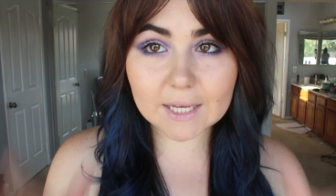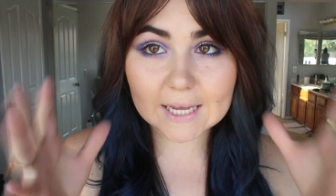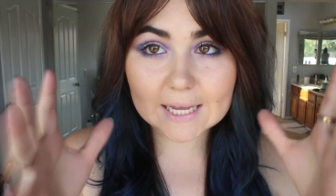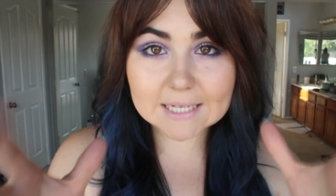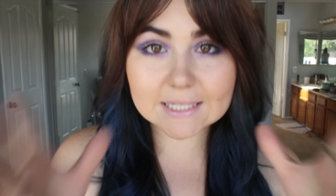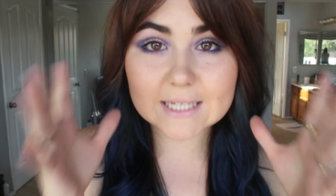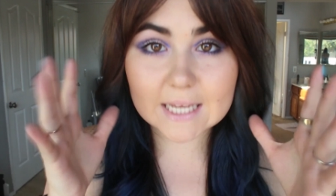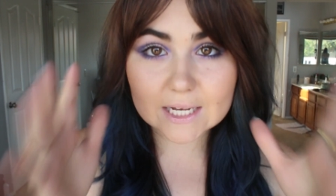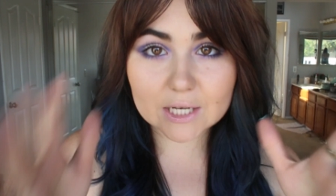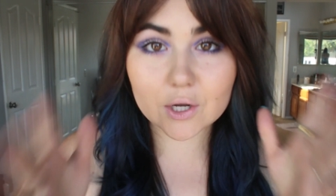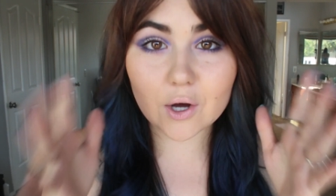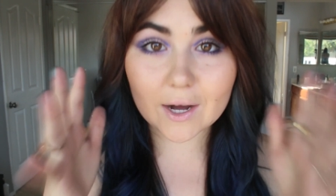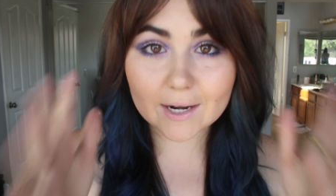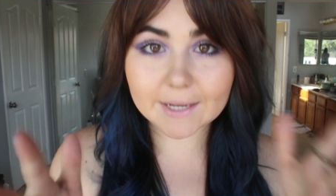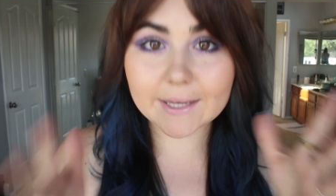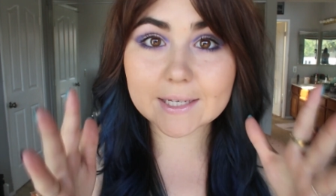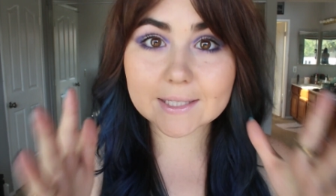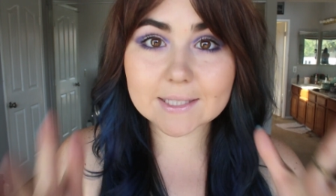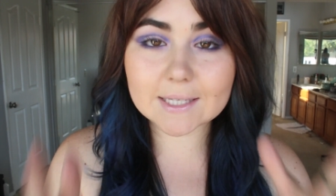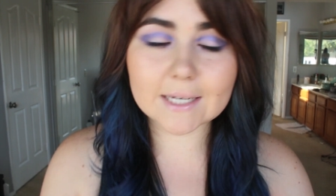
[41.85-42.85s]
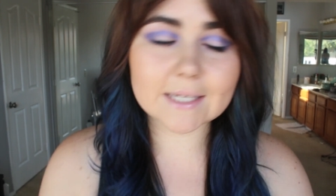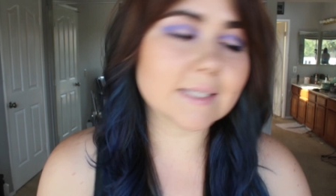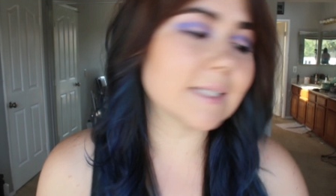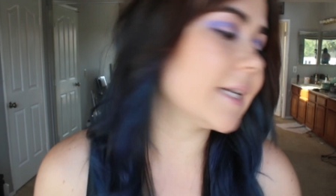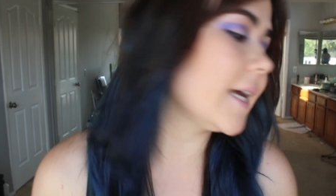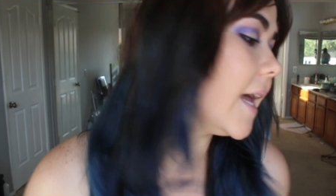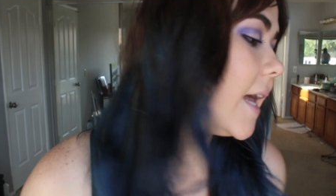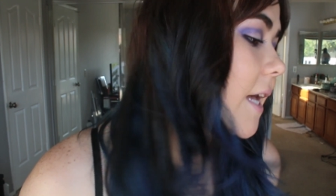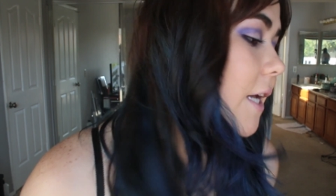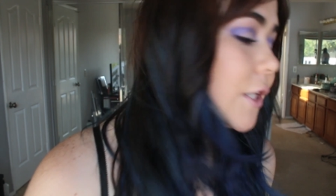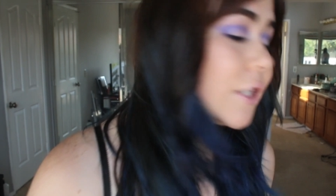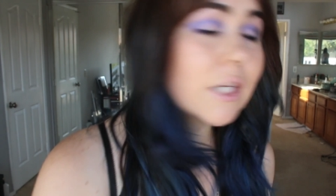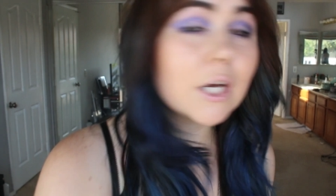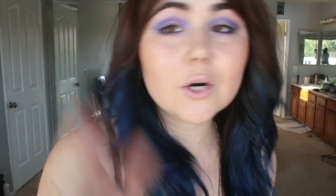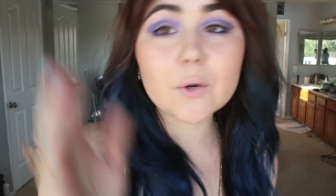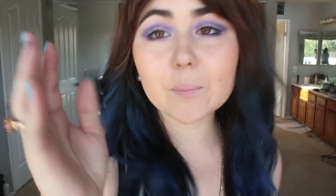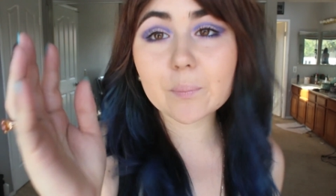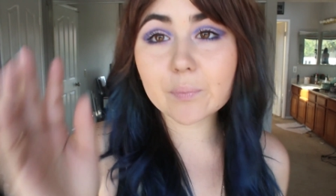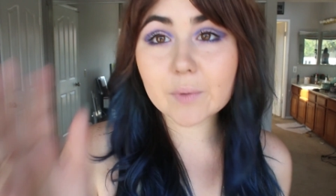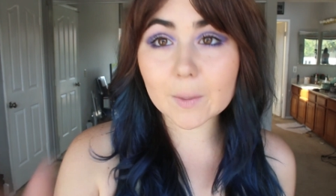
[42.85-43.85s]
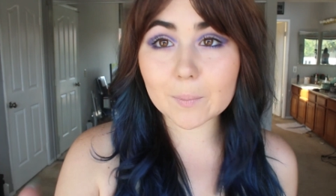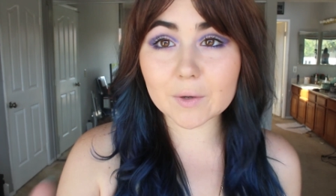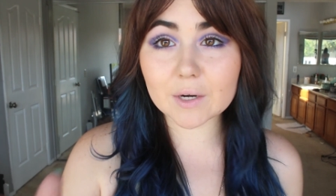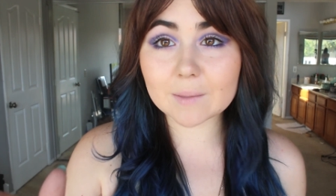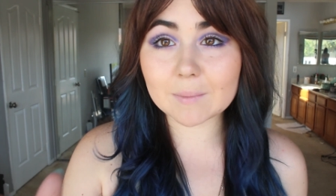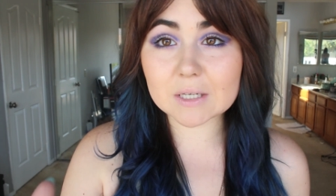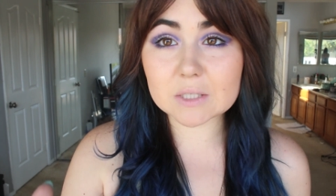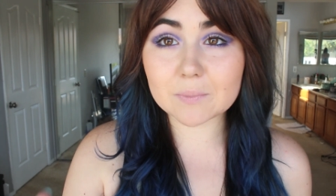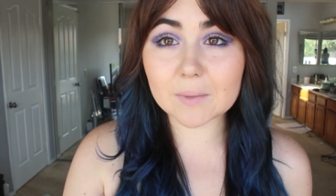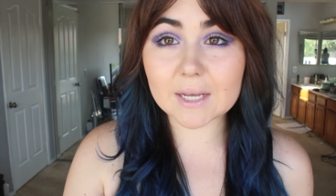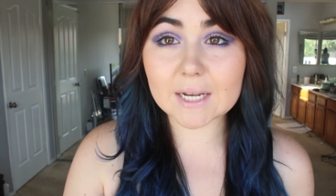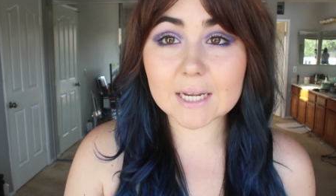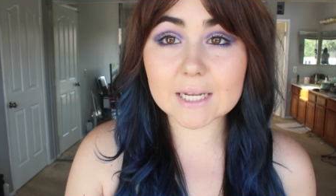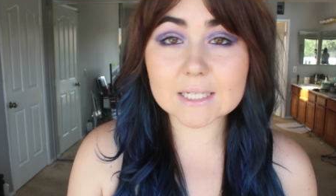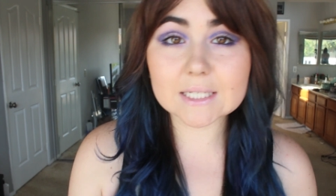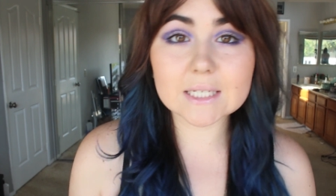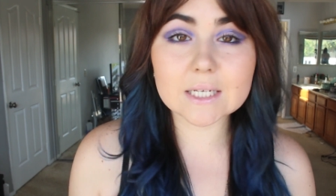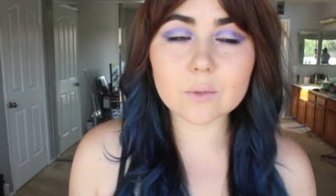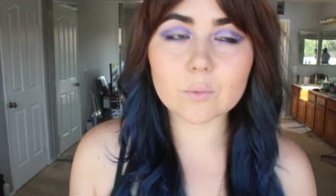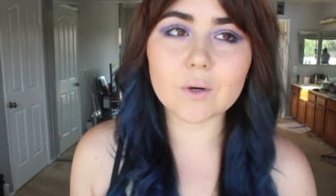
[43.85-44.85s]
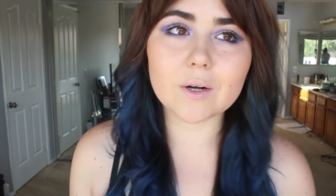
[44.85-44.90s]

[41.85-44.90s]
It did not exist. So I pretty much made it.